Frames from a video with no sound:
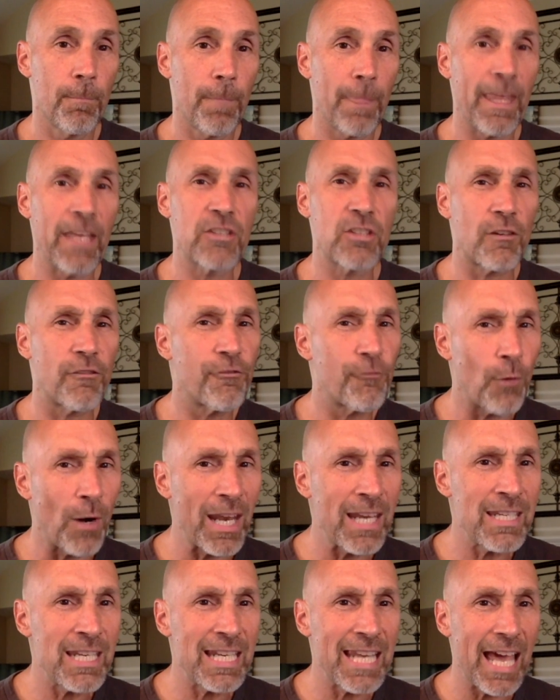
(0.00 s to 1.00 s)
As a
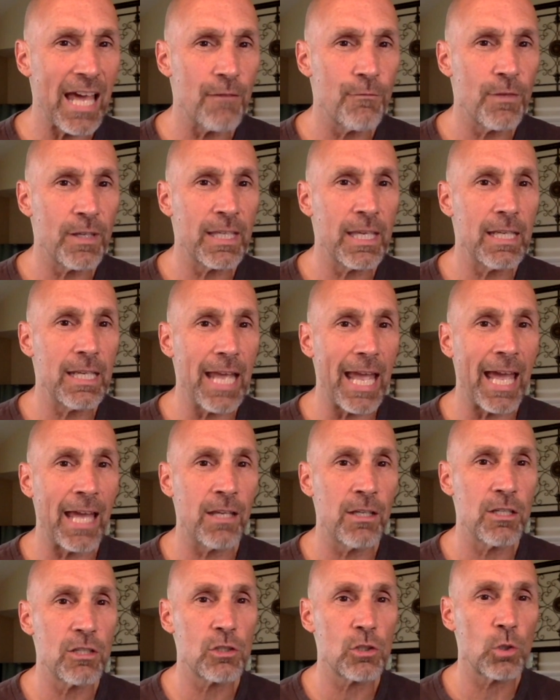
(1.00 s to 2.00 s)
friend and advocate
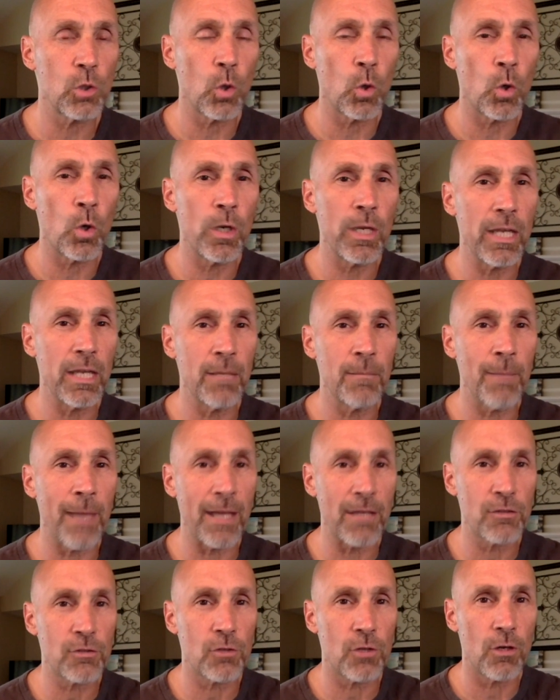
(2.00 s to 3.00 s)
and as Lord and
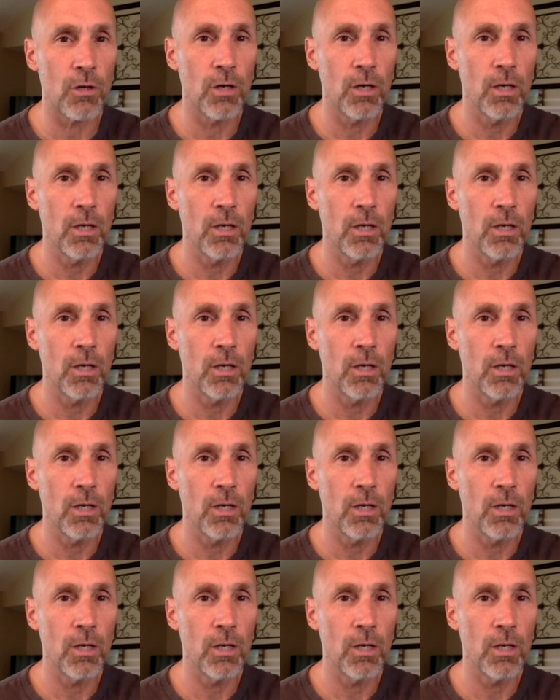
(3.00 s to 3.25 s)
Master.